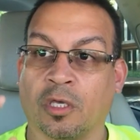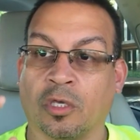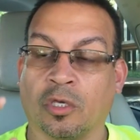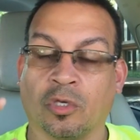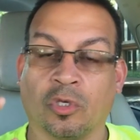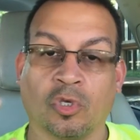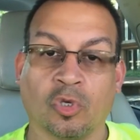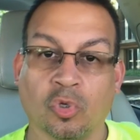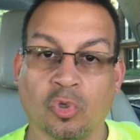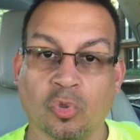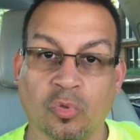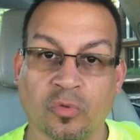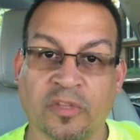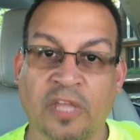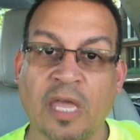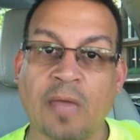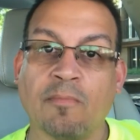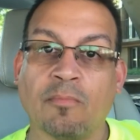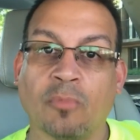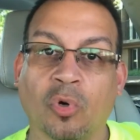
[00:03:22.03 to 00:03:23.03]

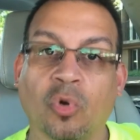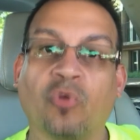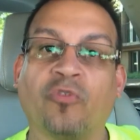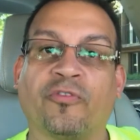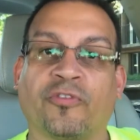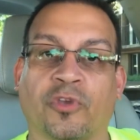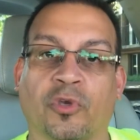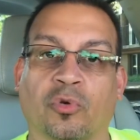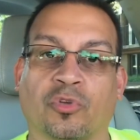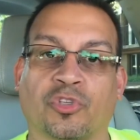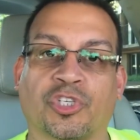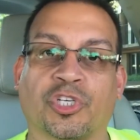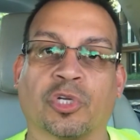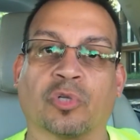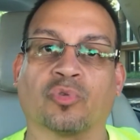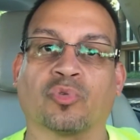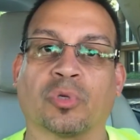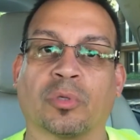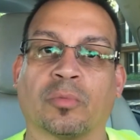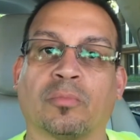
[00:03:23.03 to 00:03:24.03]
they move you.
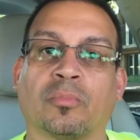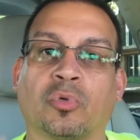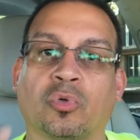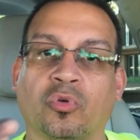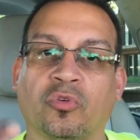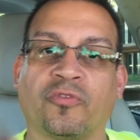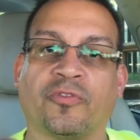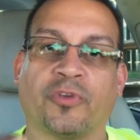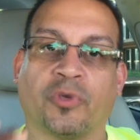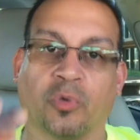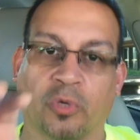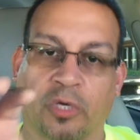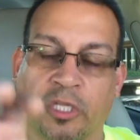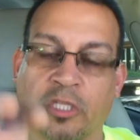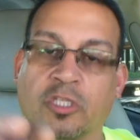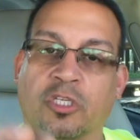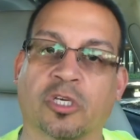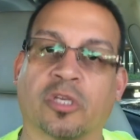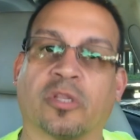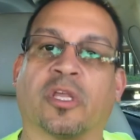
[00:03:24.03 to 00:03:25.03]
Children move you
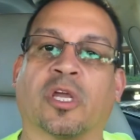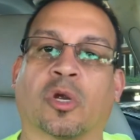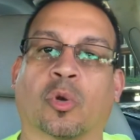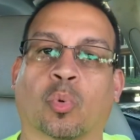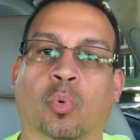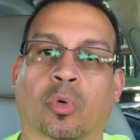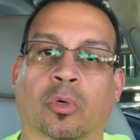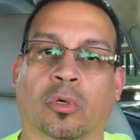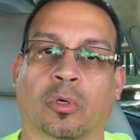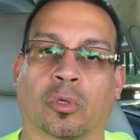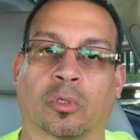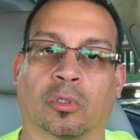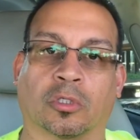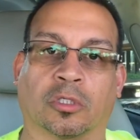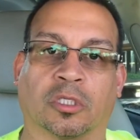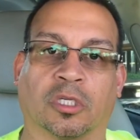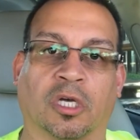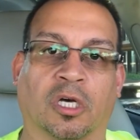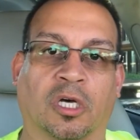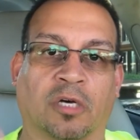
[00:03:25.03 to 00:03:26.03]
into their
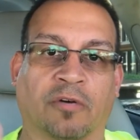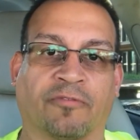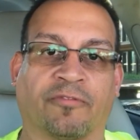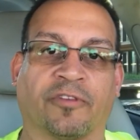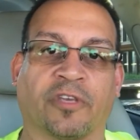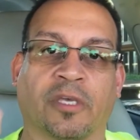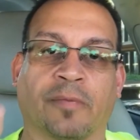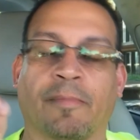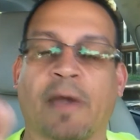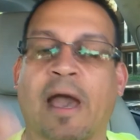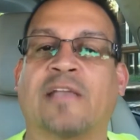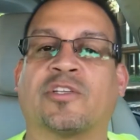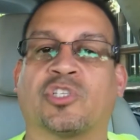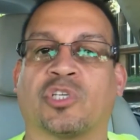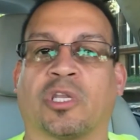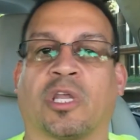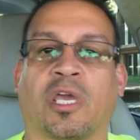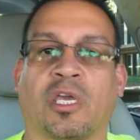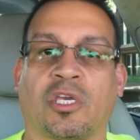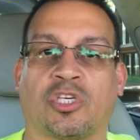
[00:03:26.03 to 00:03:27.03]
world of
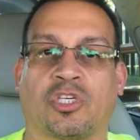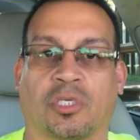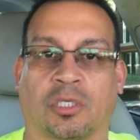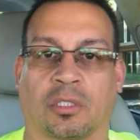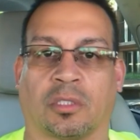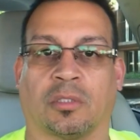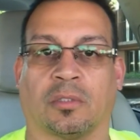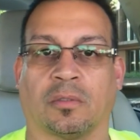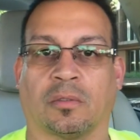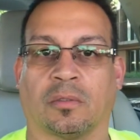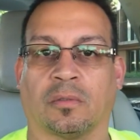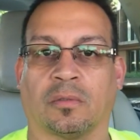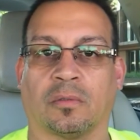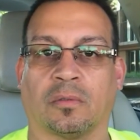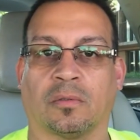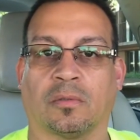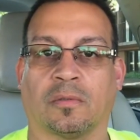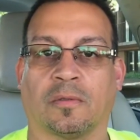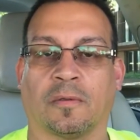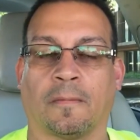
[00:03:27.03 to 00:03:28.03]
imagination.
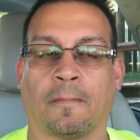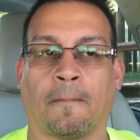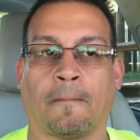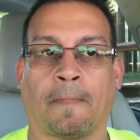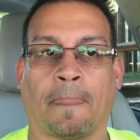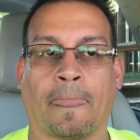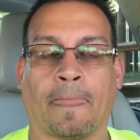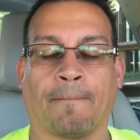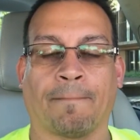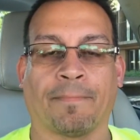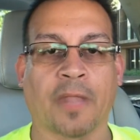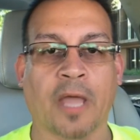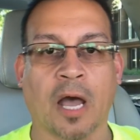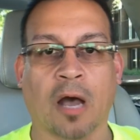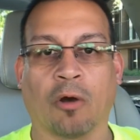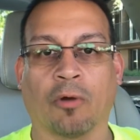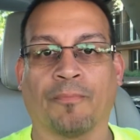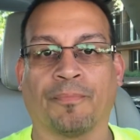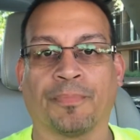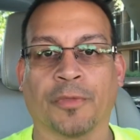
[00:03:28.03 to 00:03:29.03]

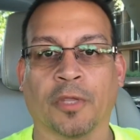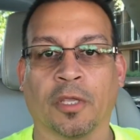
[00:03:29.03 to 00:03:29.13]
Now,